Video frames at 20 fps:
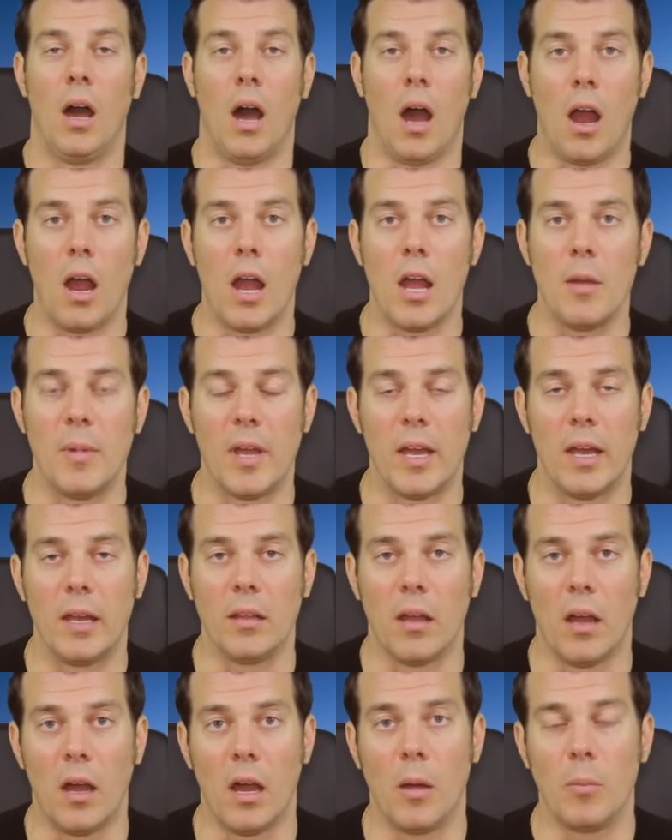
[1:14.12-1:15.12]
All right,
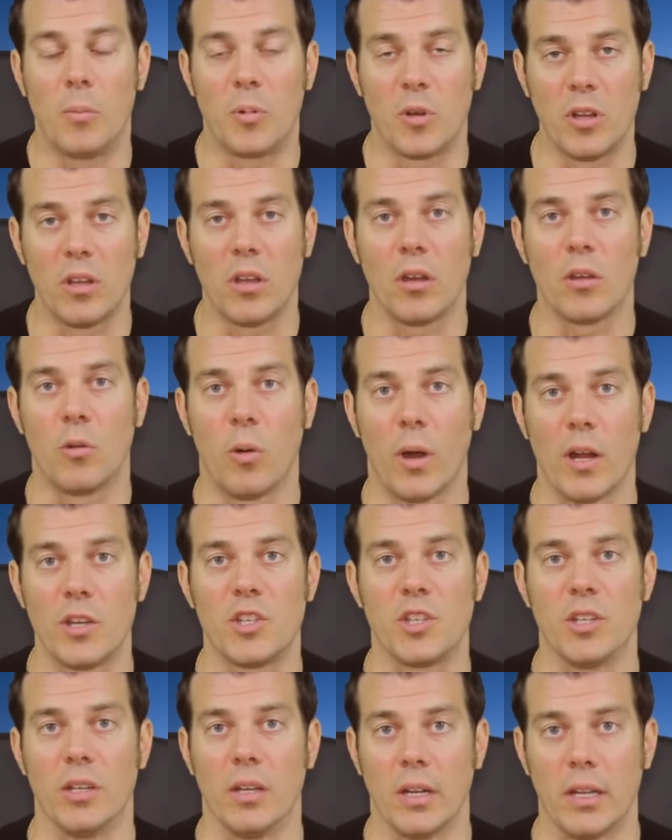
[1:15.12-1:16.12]
man, pretty good
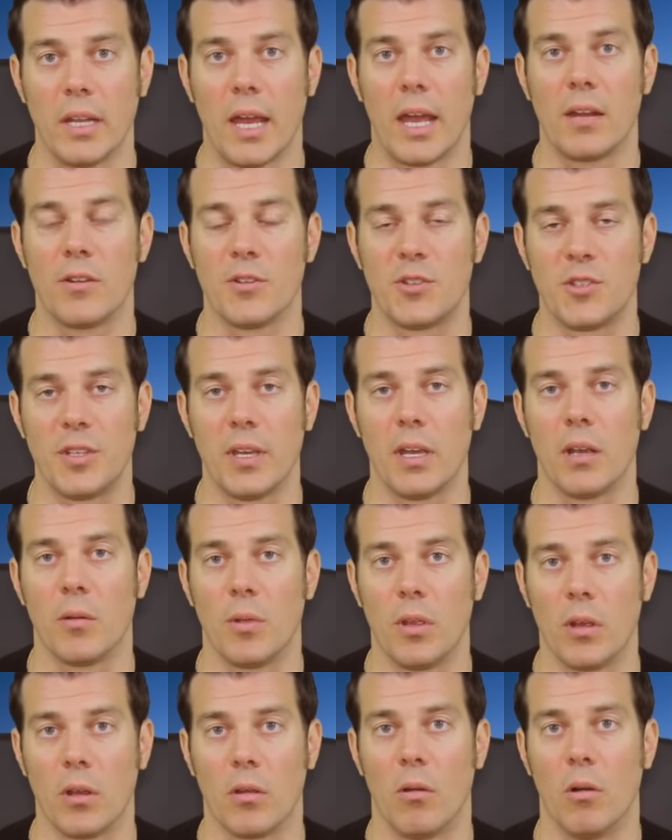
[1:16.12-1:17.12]
question. I understand
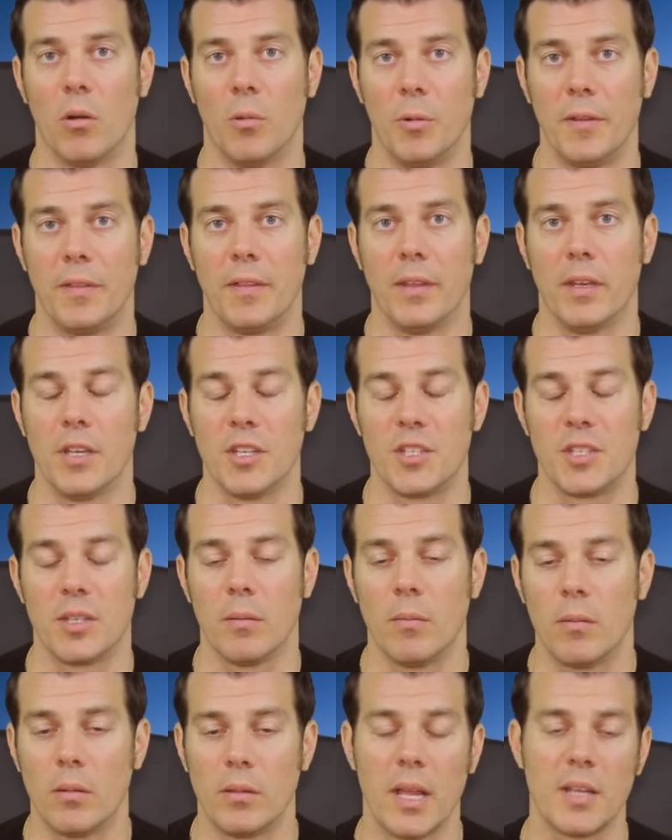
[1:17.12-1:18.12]
where you're going with
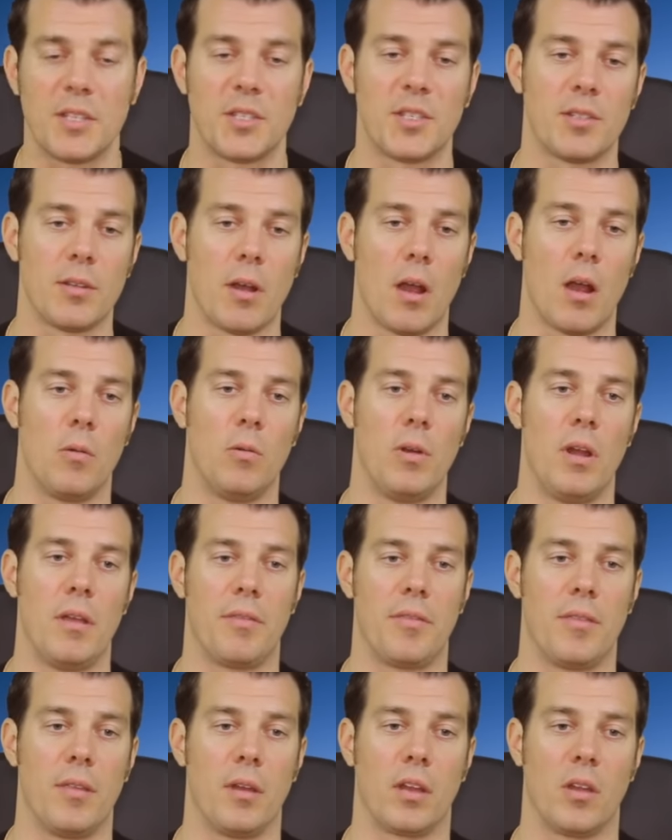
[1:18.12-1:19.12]
this. Let's start
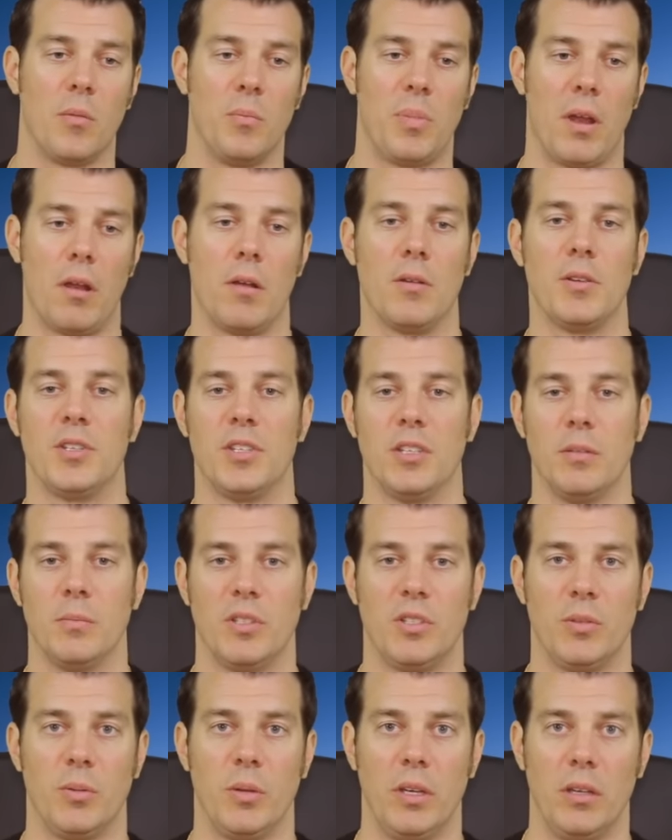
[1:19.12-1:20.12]
with the comparison
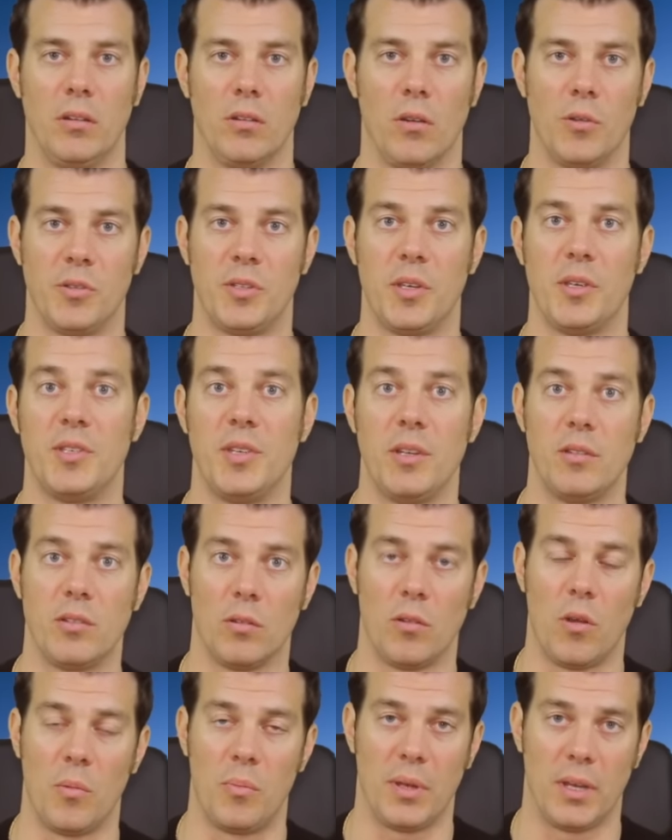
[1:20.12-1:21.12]
between Jose
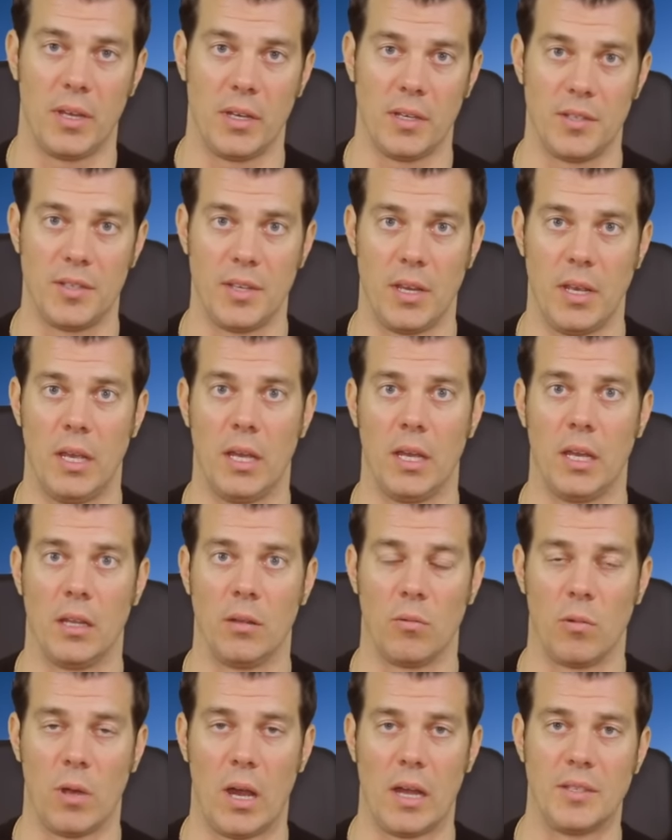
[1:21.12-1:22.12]
Cito Lopez
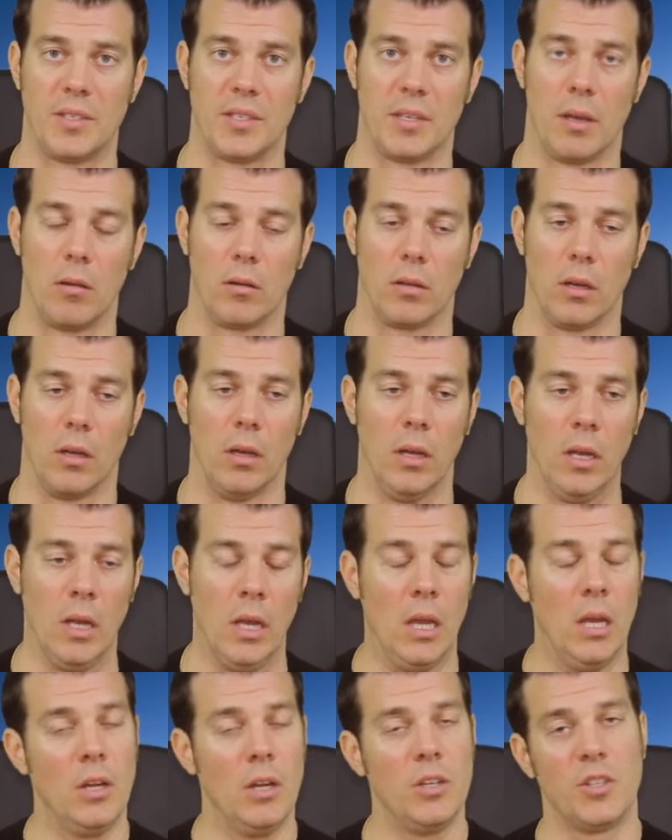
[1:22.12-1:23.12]
and Rod Selka.
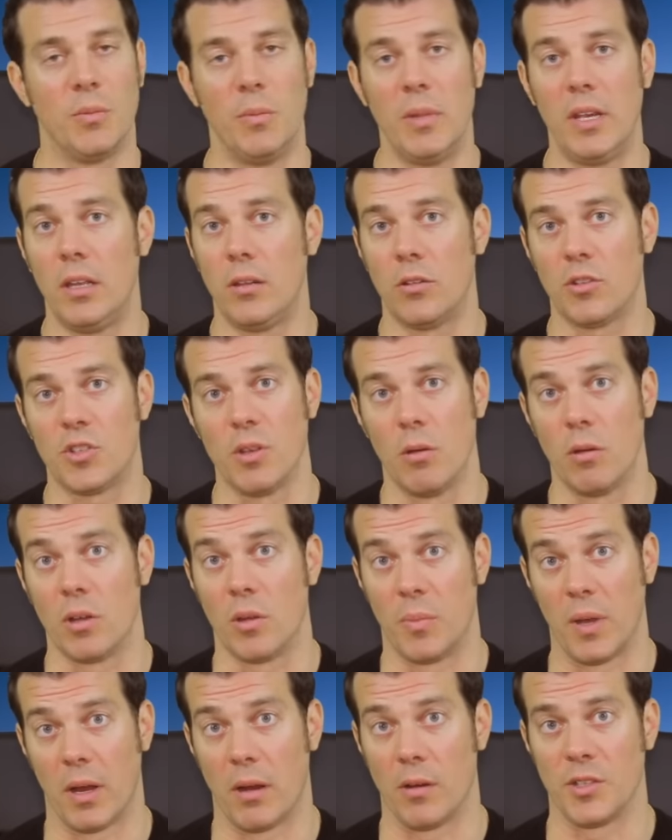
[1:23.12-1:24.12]
To me, there's no
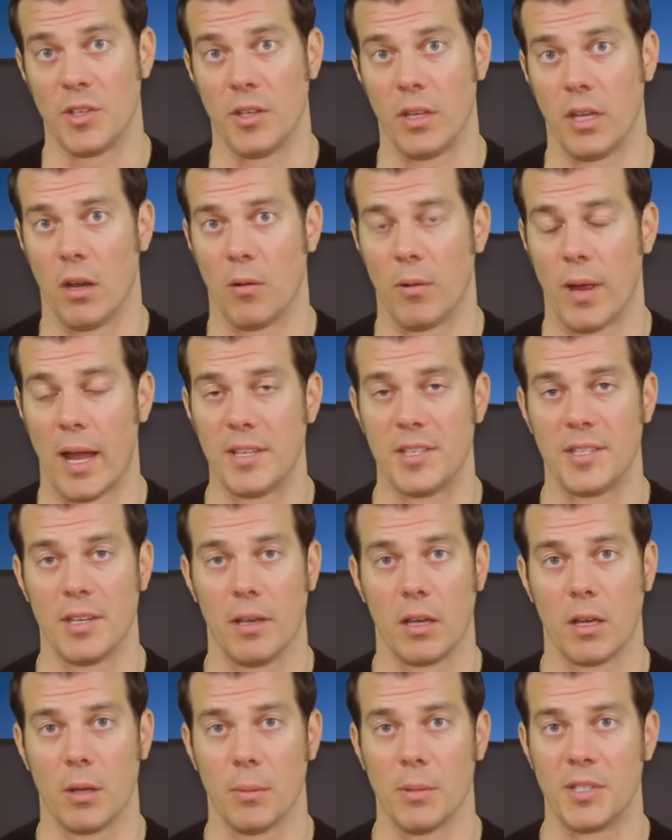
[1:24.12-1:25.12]
comparison here. Rod
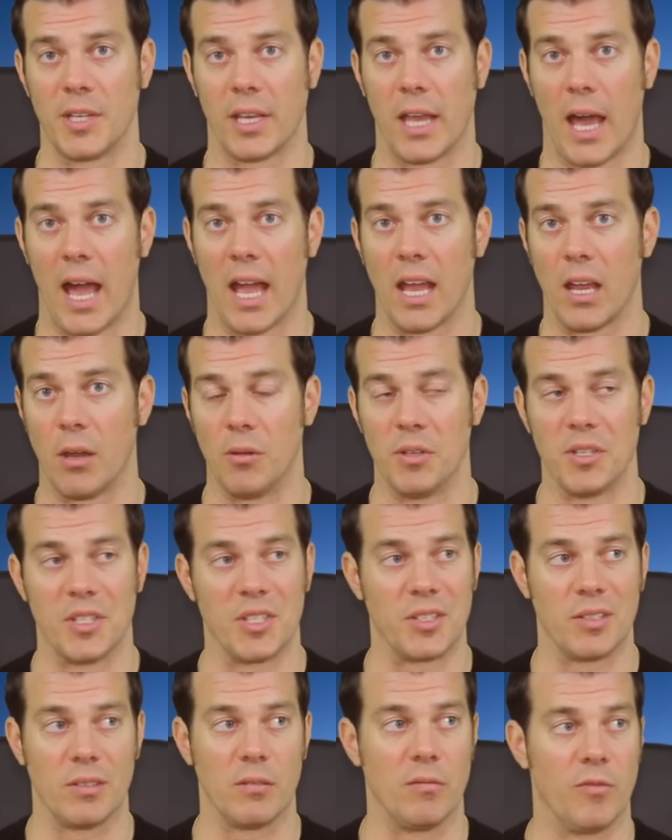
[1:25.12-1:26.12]
Selka was a guy who
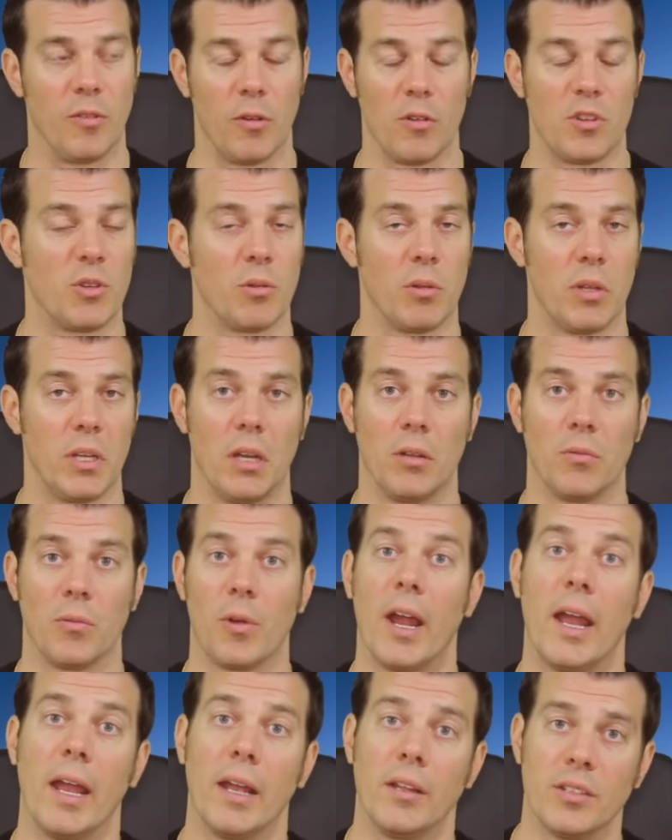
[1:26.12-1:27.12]
is virtually
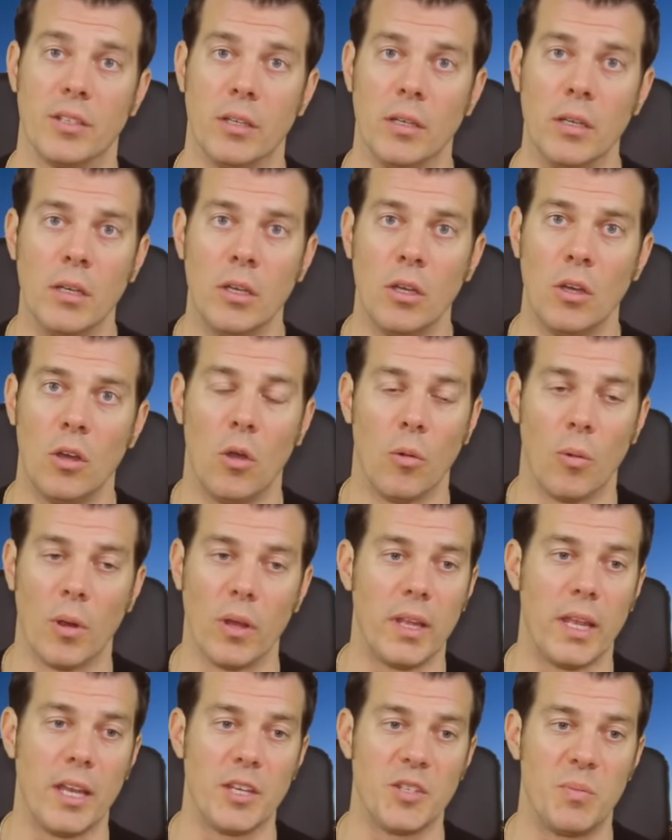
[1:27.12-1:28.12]
unranked, who
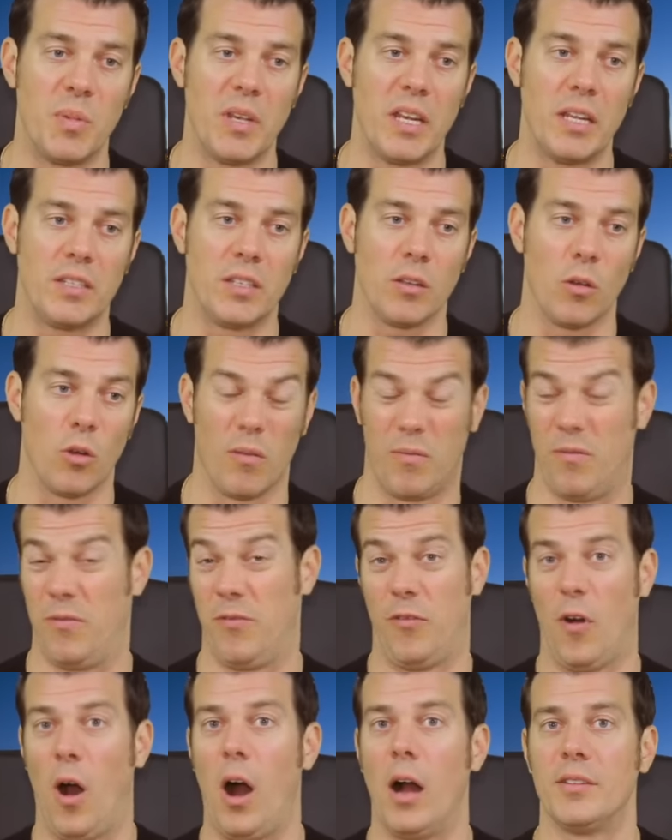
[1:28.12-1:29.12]
really has beat or
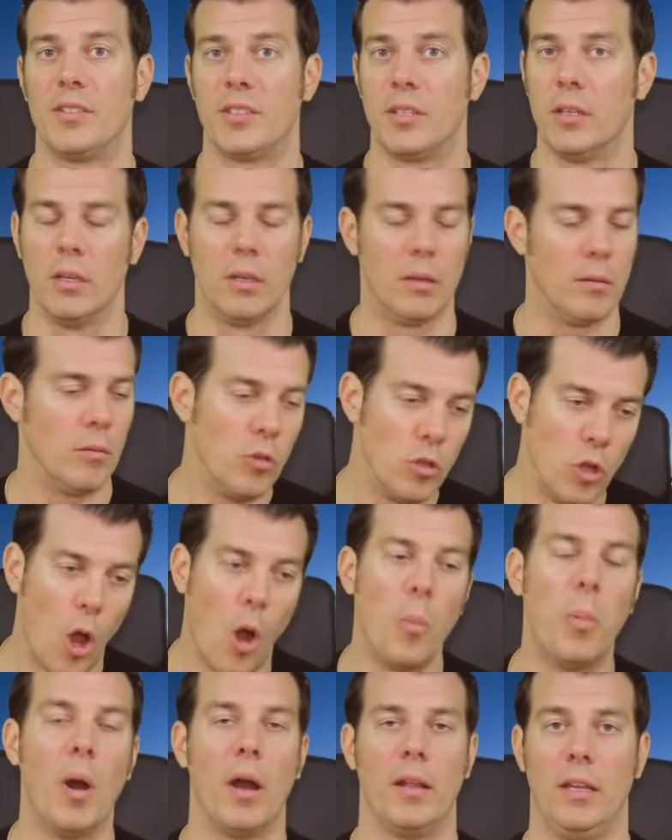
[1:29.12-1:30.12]
fought
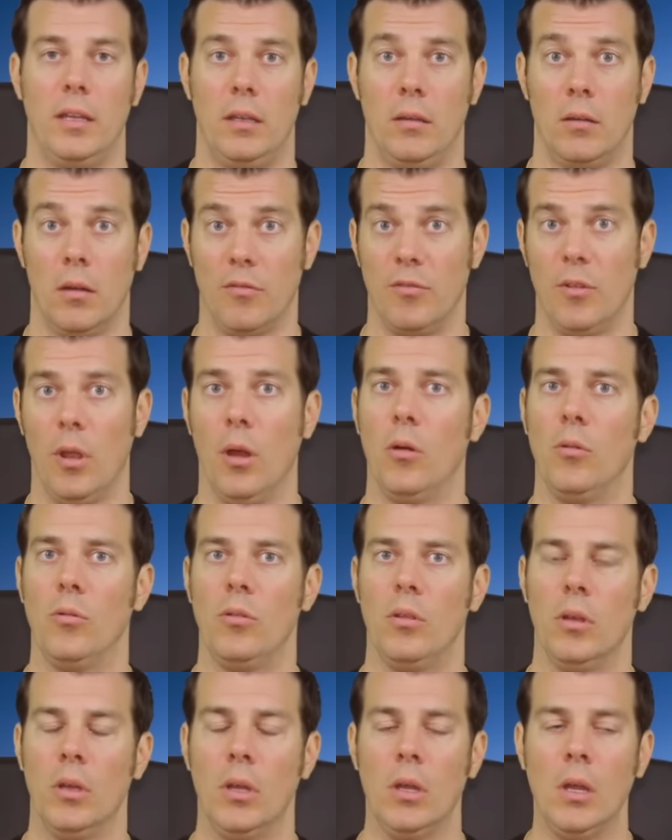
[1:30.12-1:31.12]
nobody of note.